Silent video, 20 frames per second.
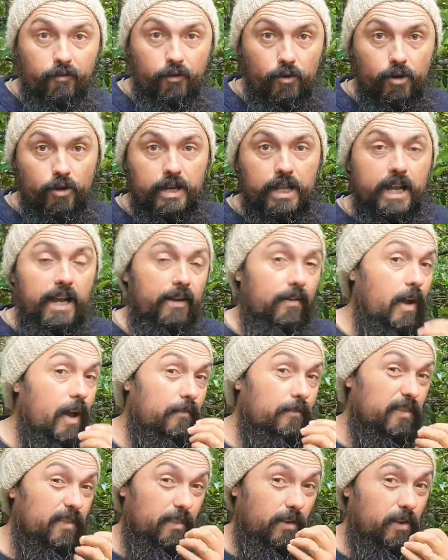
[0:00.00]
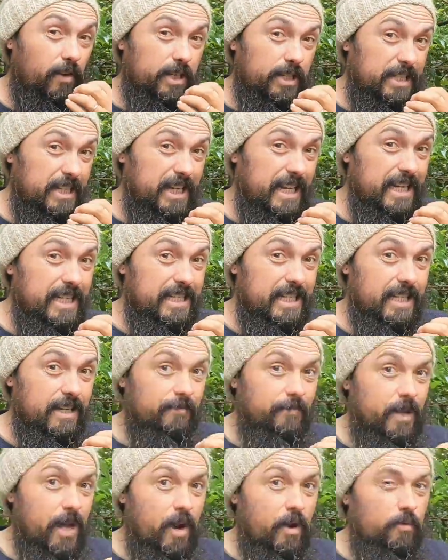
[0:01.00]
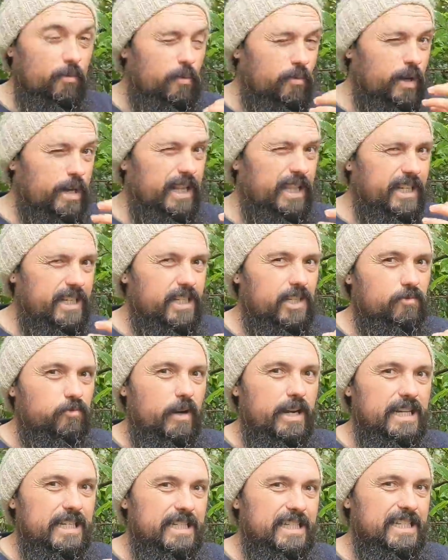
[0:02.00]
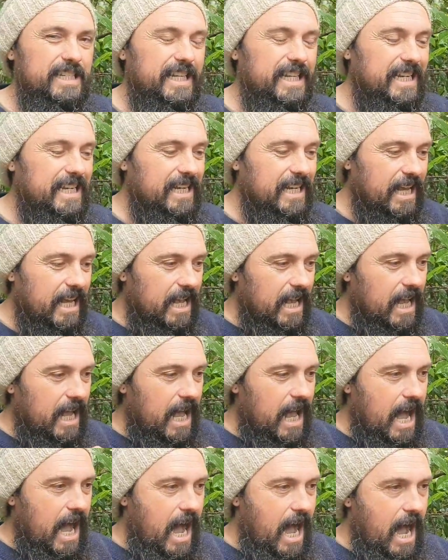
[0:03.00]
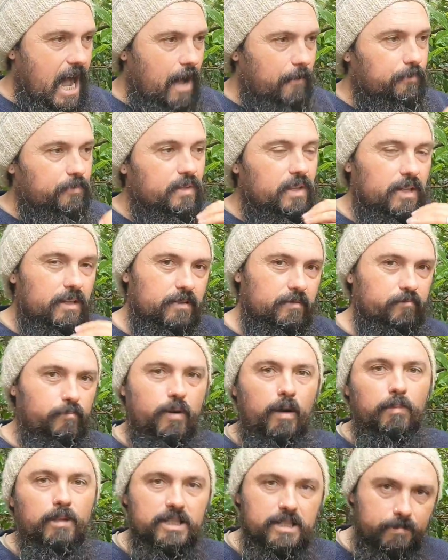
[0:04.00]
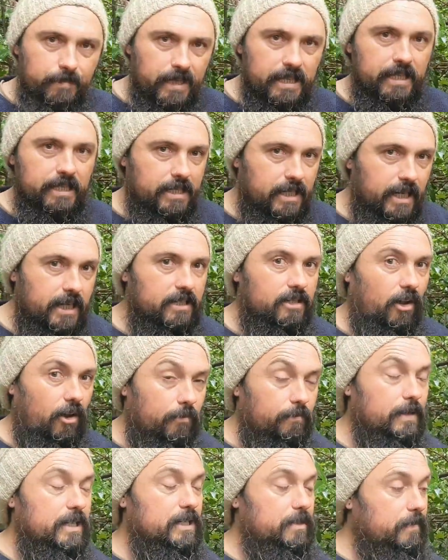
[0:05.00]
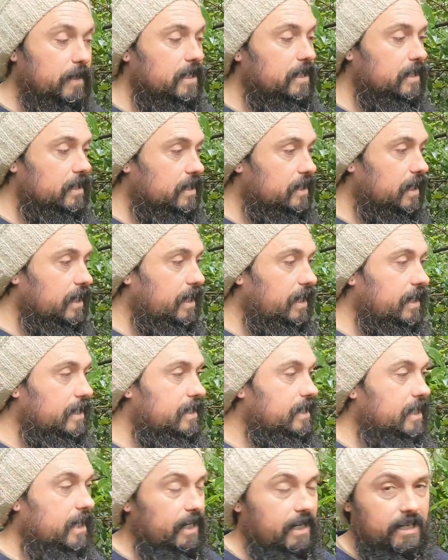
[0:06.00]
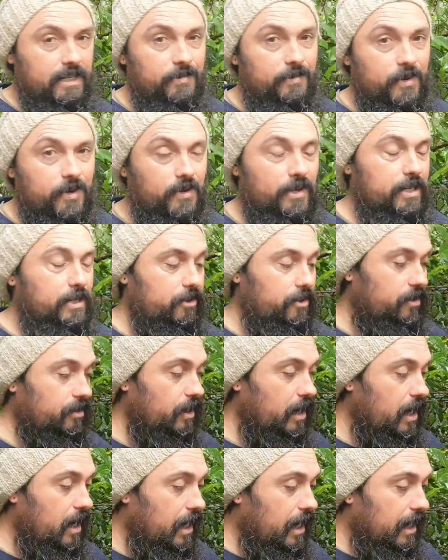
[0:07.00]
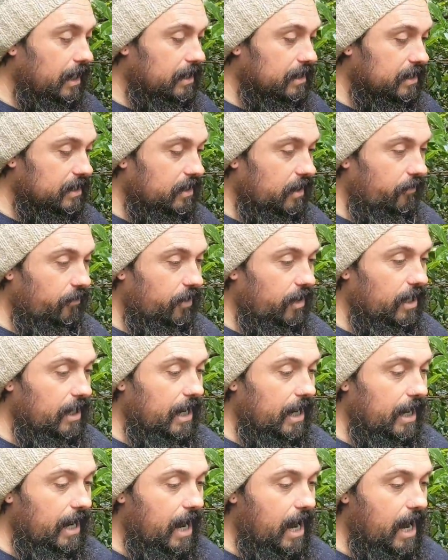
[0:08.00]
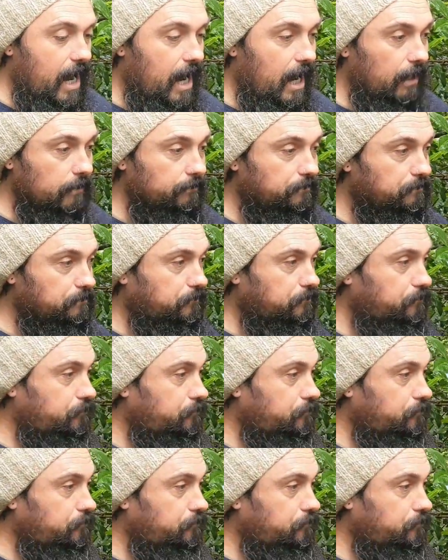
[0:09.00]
fruit. They'll have a lot of seeds in them though, really sweet and sticky. Um, probably spit the seeds, I'd be spitting the seeds and that's what I do and stuff like that. Um,